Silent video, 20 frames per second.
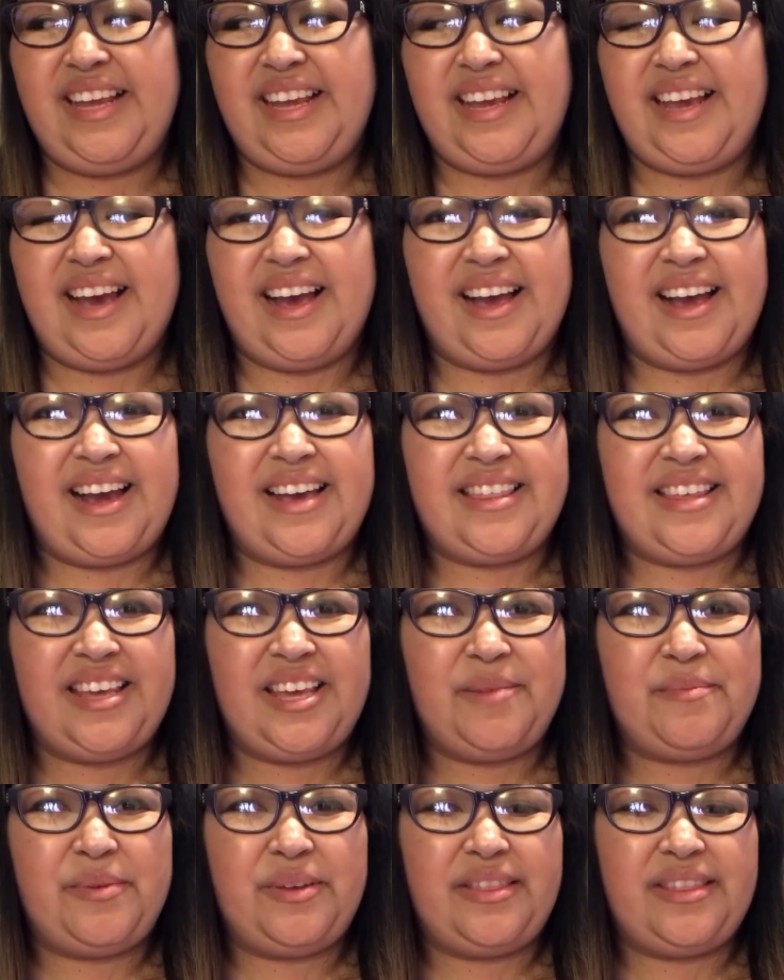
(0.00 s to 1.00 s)
Yeah, I think
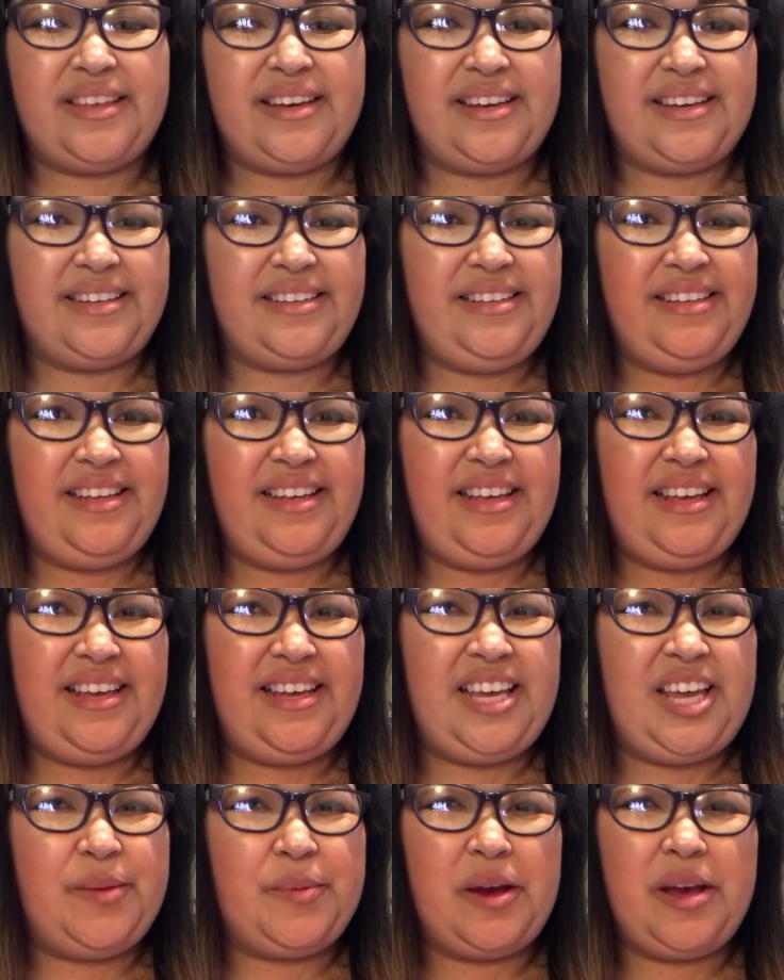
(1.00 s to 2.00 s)
he
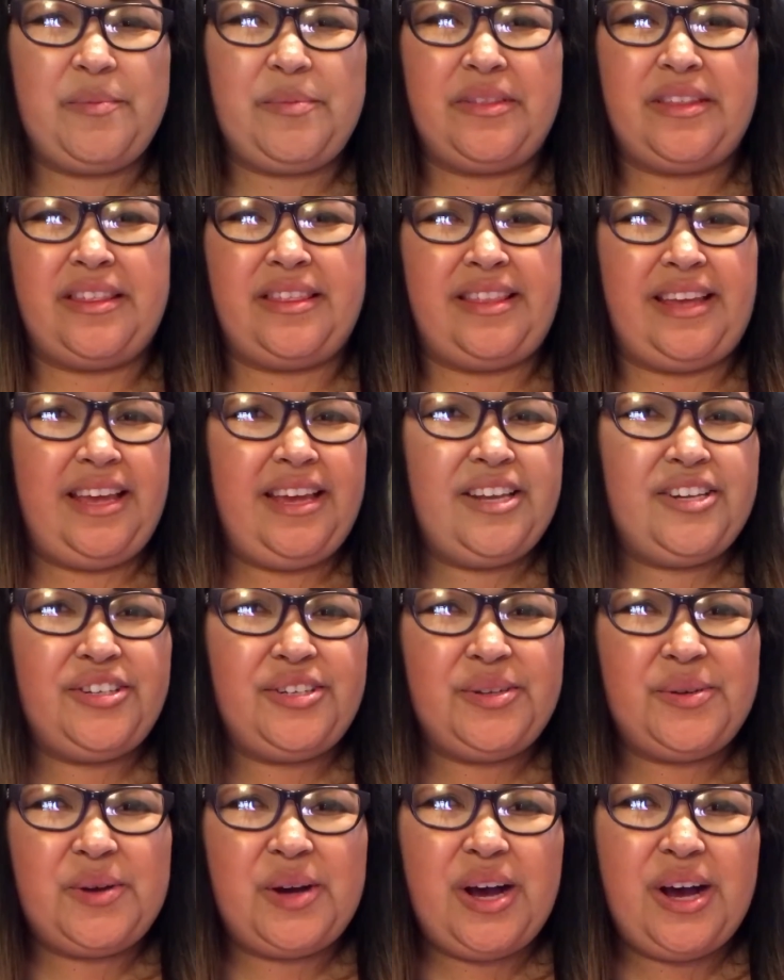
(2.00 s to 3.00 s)
probably put the thing in
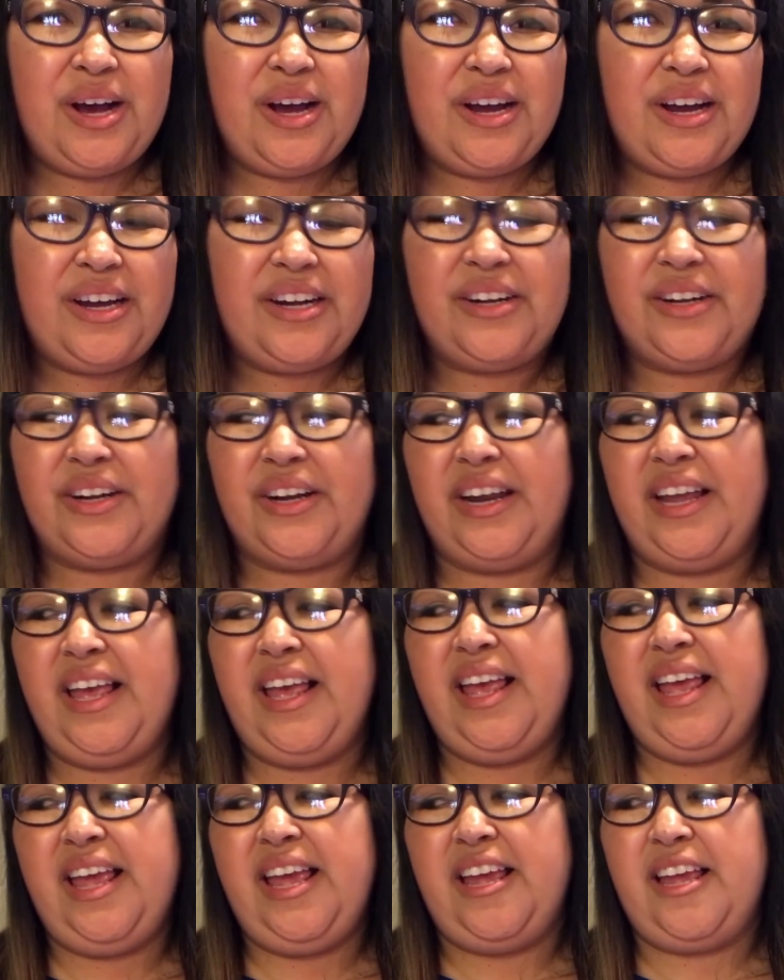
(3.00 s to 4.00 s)
too hard, or
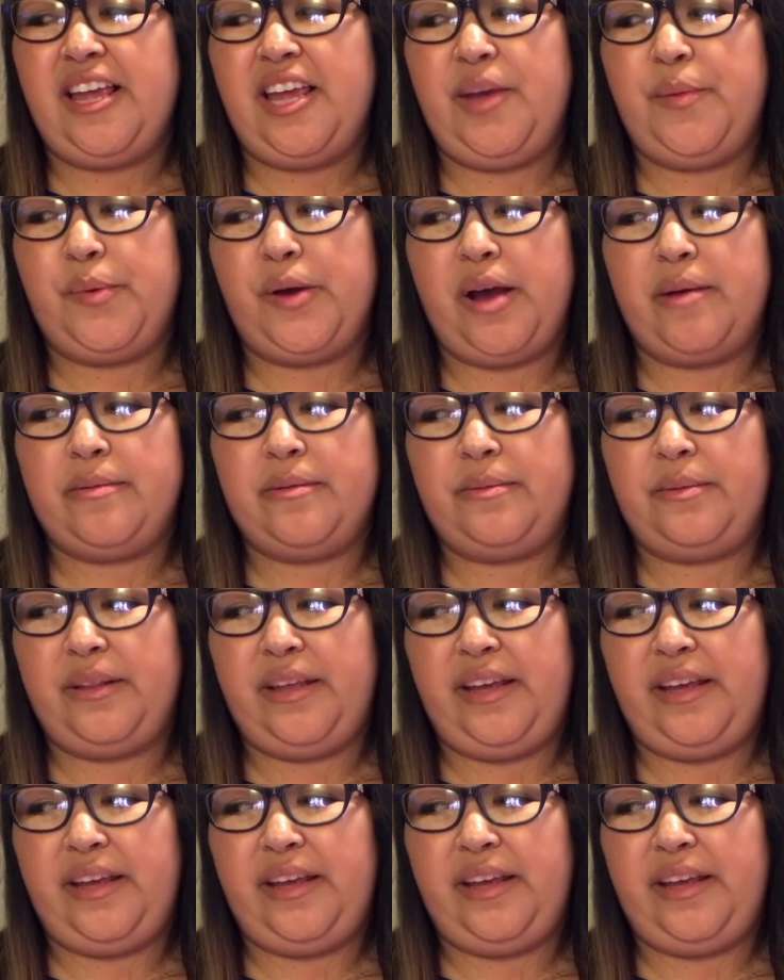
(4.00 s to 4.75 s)
the plug